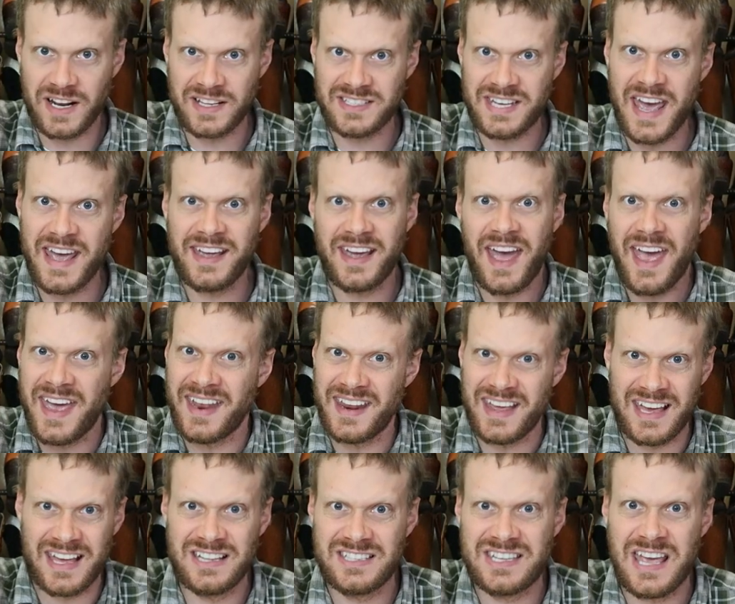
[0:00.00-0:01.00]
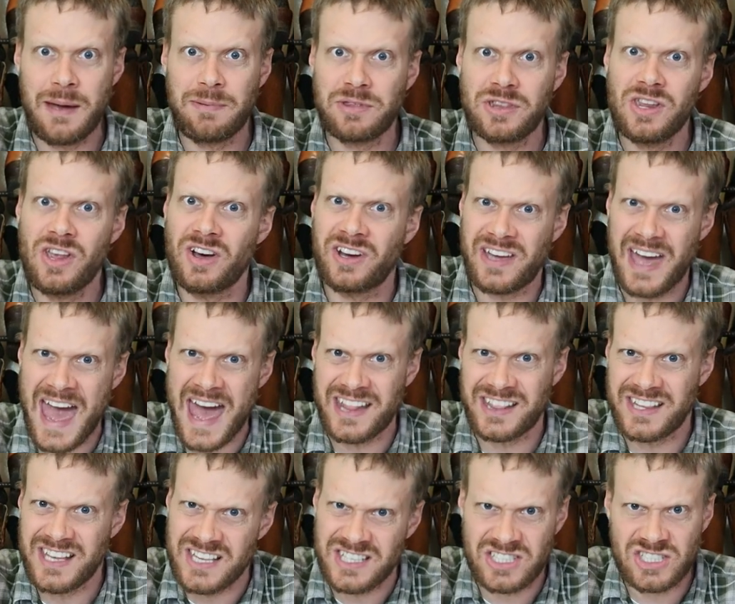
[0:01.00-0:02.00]
gonna take an in-depth look
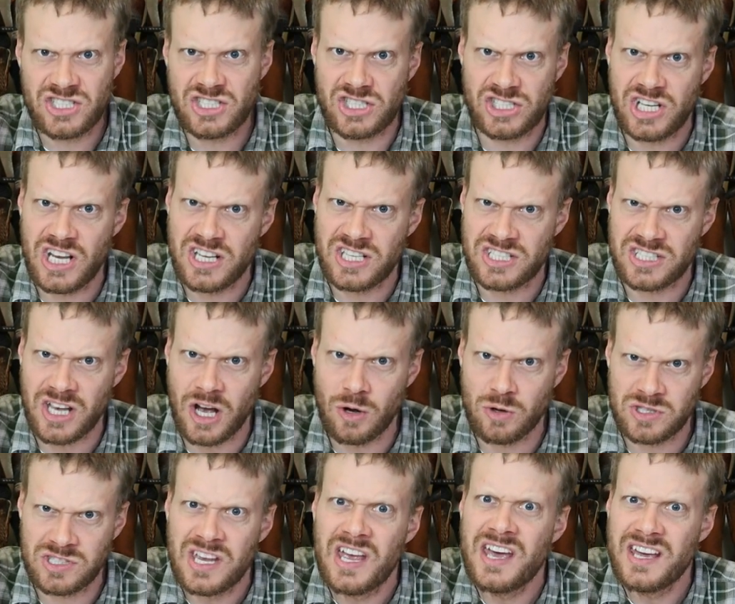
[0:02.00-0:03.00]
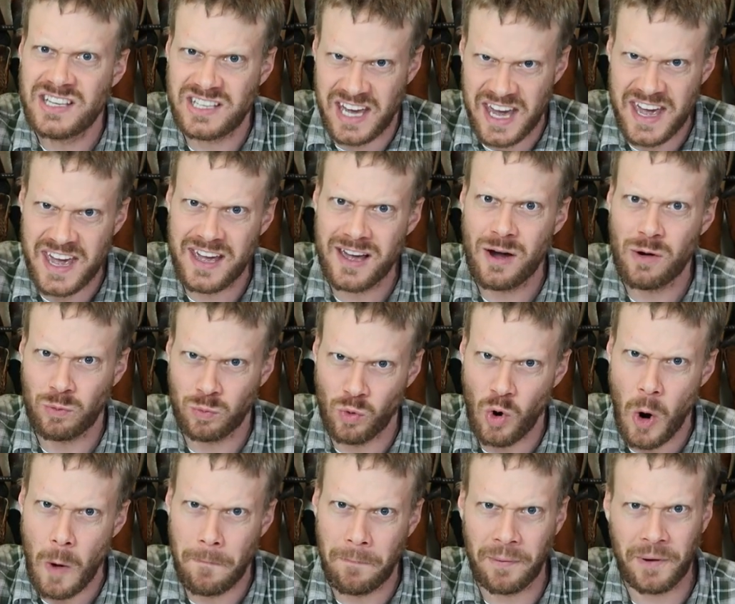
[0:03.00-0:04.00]
at this Chisos King
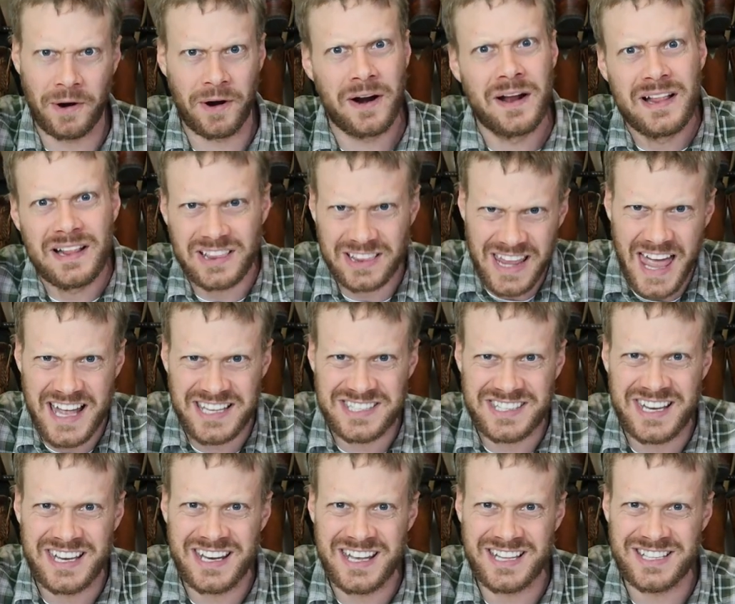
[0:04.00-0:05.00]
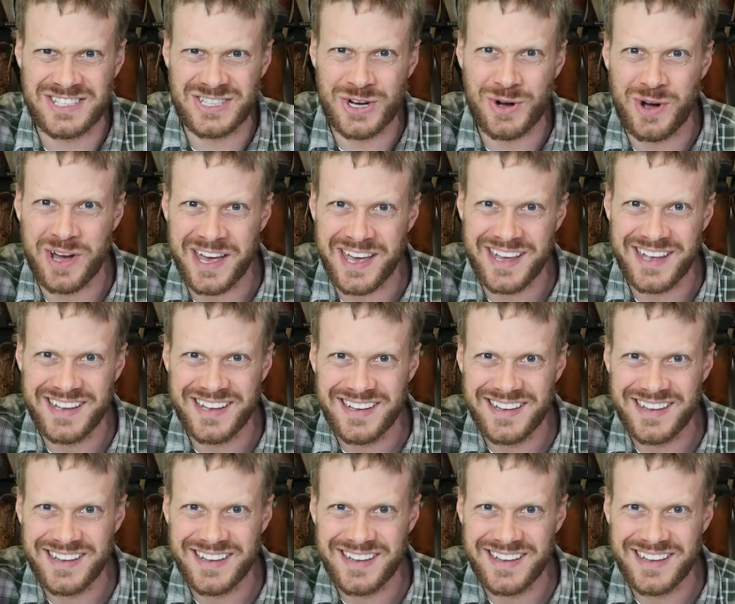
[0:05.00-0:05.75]
Roper. Let's get into it.